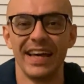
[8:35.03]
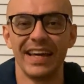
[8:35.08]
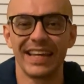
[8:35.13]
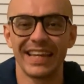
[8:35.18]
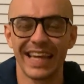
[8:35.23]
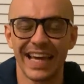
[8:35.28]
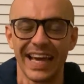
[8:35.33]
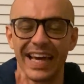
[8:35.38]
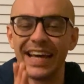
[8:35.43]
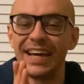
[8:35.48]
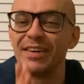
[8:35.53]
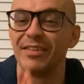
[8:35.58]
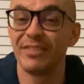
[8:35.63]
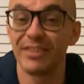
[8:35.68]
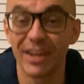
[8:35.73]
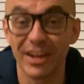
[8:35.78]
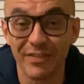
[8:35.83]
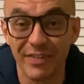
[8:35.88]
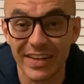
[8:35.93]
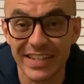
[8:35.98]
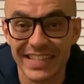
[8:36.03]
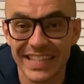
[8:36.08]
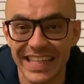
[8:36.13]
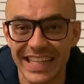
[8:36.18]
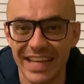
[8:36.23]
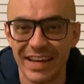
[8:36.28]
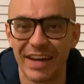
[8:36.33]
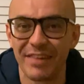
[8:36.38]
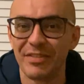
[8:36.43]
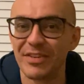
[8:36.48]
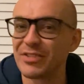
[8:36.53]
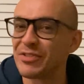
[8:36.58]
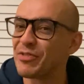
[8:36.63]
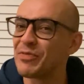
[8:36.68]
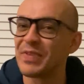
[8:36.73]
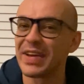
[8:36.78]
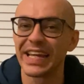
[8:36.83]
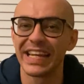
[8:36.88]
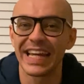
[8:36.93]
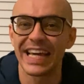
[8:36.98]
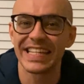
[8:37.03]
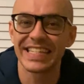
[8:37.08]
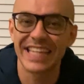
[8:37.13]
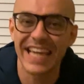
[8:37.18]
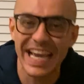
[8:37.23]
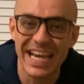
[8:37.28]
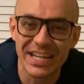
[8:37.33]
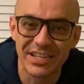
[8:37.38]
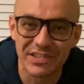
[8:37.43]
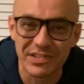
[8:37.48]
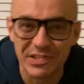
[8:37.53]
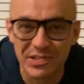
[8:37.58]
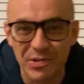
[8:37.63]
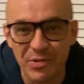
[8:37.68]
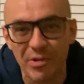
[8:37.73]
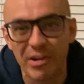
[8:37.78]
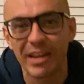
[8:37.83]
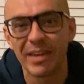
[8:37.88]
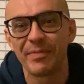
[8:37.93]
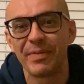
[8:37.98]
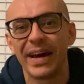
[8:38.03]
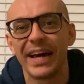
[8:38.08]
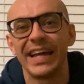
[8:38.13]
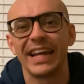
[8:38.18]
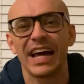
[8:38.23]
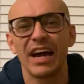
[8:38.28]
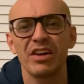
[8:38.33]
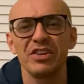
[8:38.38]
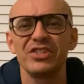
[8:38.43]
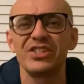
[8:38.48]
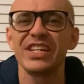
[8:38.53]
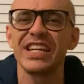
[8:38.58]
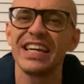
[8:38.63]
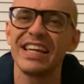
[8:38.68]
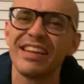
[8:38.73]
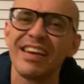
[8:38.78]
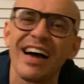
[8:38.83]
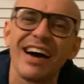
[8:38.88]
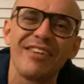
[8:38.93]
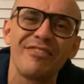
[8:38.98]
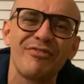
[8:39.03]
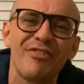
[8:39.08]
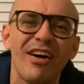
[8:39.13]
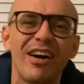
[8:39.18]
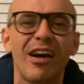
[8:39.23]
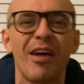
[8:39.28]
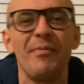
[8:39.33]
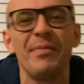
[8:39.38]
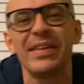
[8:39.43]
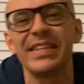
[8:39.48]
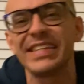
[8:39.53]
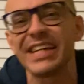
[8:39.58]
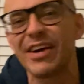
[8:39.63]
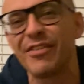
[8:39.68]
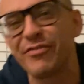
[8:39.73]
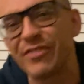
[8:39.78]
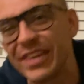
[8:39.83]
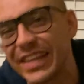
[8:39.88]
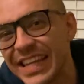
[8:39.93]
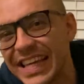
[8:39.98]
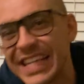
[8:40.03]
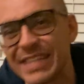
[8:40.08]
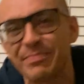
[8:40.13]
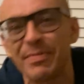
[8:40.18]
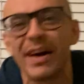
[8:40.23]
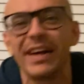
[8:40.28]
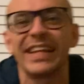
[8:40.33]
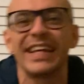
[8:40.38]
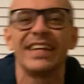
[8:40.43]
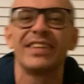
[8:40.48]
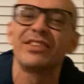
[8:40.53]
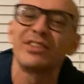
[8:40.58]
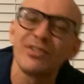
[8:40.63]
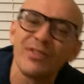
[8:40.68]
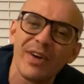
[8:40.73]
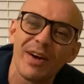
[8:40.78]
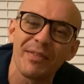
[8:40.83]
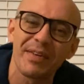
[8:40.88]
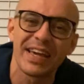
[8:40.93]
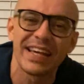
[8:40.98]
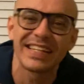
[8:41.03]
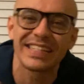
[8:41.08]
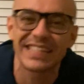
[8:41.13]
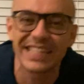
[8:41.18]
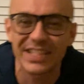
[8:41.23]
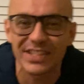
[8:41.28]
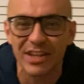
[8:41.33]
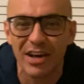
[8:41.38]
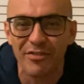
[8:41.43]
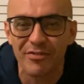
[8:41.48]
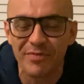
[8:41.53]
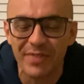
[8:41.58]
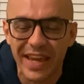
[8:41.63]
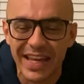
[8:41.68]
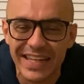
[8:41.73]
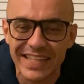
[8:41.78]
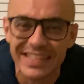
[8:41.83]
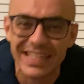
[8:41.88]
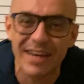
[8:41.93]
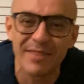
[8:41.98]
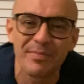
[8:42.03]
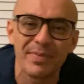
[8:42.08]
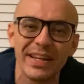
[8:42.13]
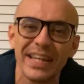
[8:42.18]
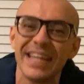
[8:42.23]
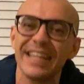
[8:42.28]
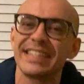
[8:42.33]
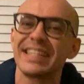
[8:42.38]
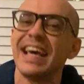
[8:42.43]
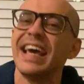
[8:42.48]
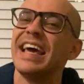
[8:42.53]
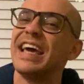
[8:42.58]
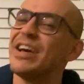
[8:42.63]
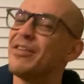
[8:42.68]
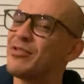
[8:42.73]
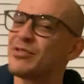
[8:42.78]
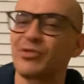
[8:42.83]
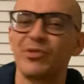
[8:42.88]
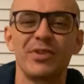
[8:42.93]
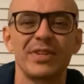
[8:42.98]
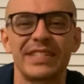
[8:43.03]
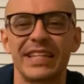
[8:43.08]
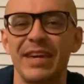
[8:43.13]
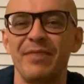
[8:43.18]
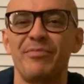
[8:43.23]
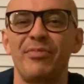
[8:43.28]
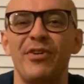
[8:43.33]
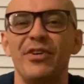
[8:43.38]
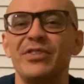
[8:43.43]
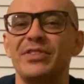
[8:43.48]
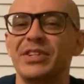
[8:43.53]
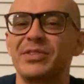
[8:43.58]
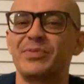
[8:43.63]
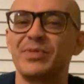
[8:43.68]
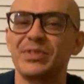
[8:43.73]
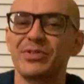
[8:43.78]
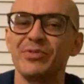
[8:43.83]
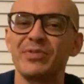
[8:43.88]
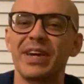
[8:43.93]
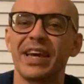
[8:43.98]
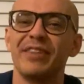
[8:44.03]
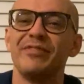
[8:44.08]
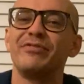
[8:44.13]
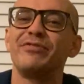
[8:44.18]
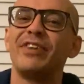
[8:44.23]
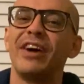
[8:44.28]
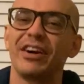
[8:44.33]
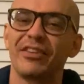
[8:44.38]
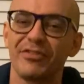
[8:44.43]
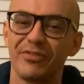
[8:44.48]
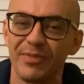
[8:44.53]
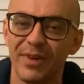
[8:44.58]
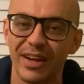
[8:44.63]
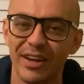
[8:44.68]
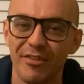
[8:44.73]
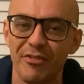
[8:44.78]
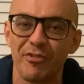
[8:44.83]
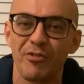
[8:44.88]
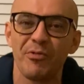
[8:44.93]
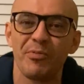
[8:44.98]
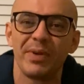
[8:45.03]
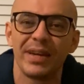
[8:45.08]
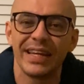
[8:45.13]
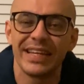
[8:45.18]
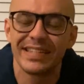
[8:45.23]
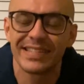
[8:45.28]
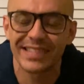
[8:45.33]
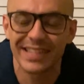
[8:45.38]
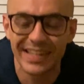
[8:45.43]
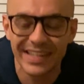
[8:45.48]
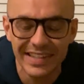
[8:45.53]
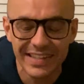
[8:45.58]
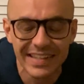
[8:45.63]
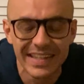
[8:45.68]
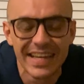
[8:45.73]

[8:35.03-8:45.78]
yeah, none of us did it, and we'd all be in education talking about it. Like, gee, like, fuck, I'm in jail for this, but I didn't do it. I'm getting stitched up from Kentish Town Police. It was all the same process. We was all getting fucked from our local police, yeah?